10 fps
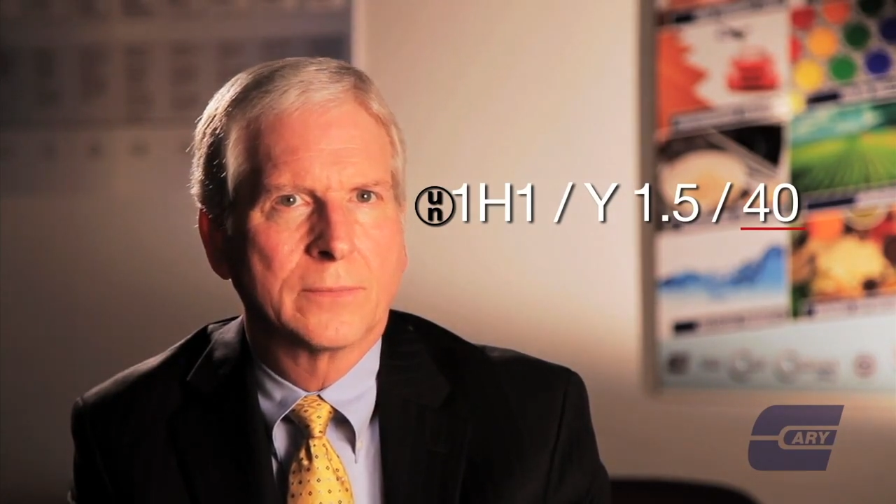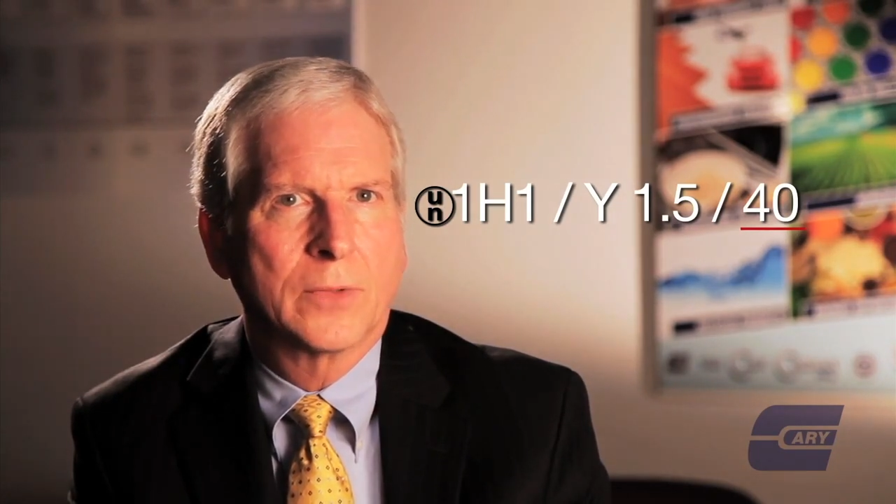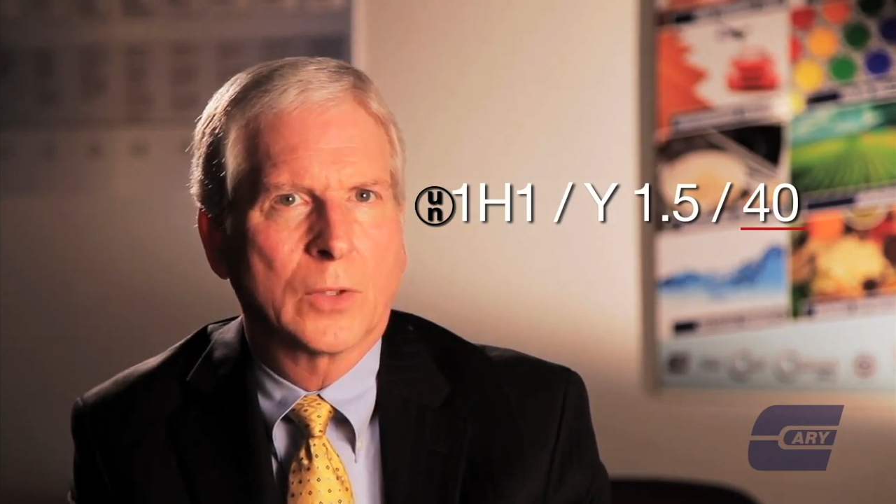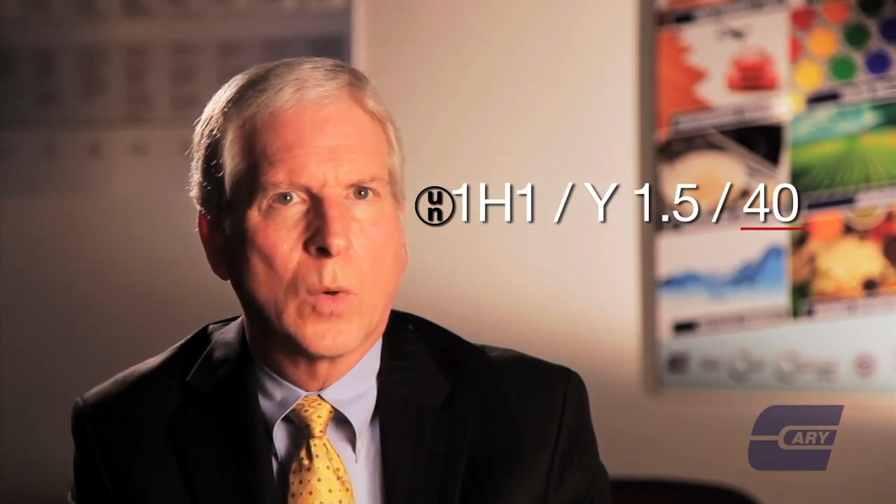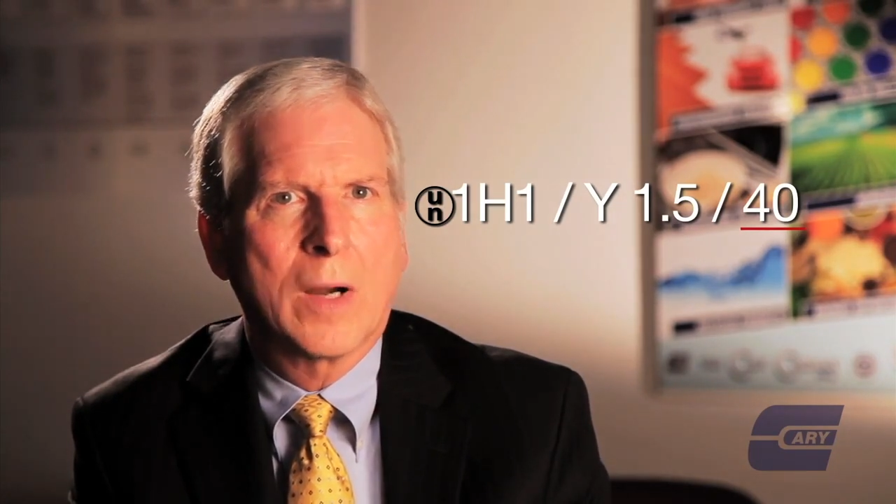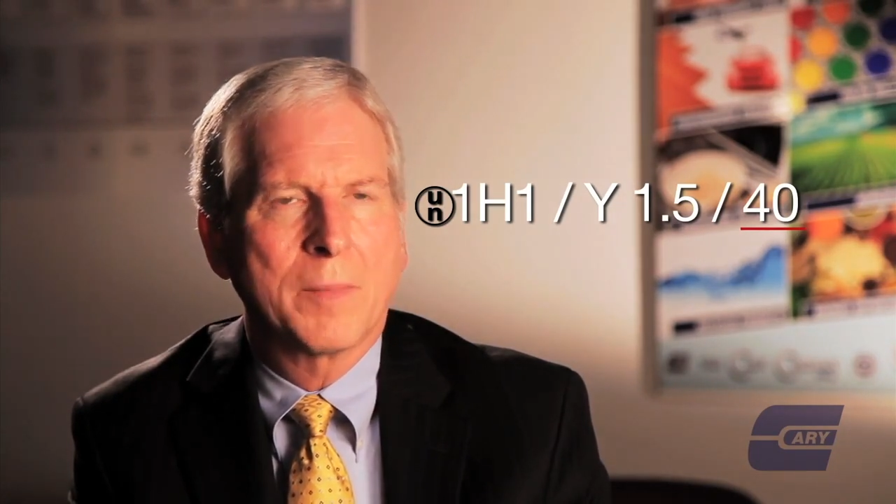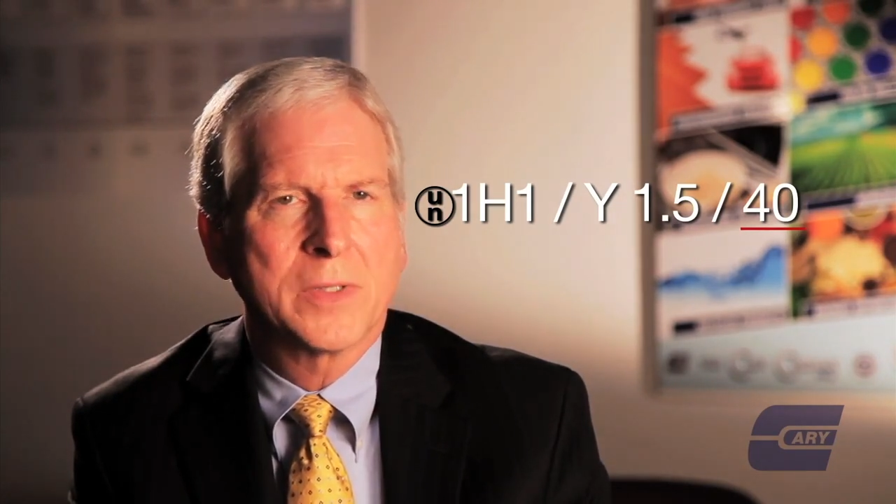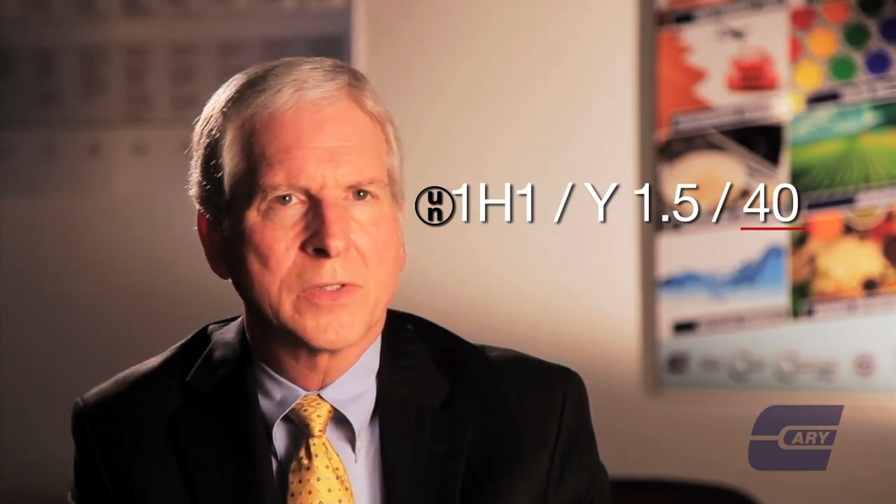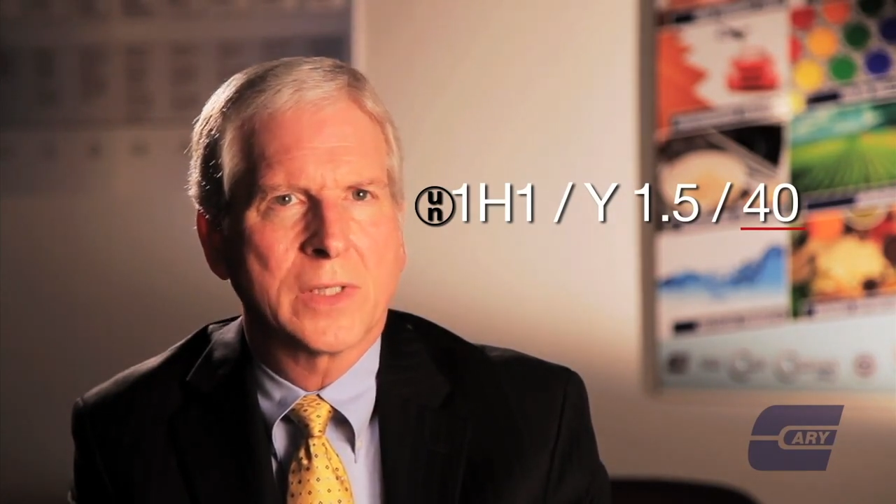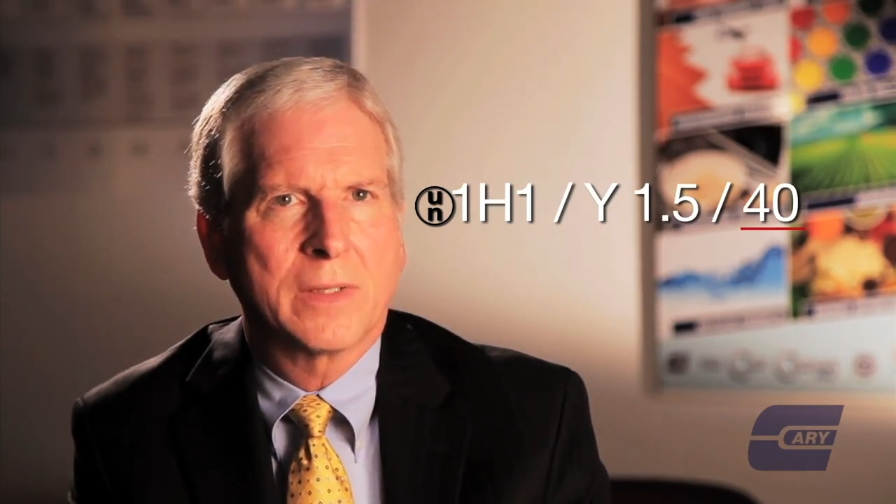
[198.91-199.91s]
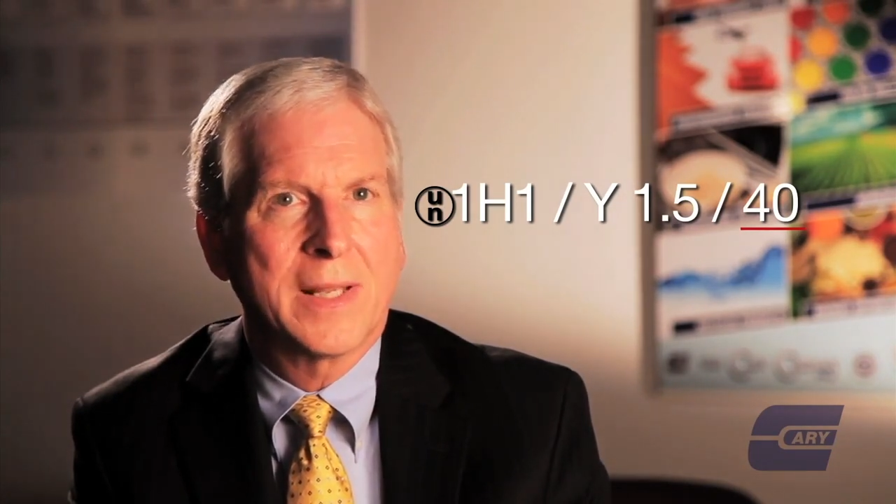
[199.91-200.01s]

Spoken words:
requirements are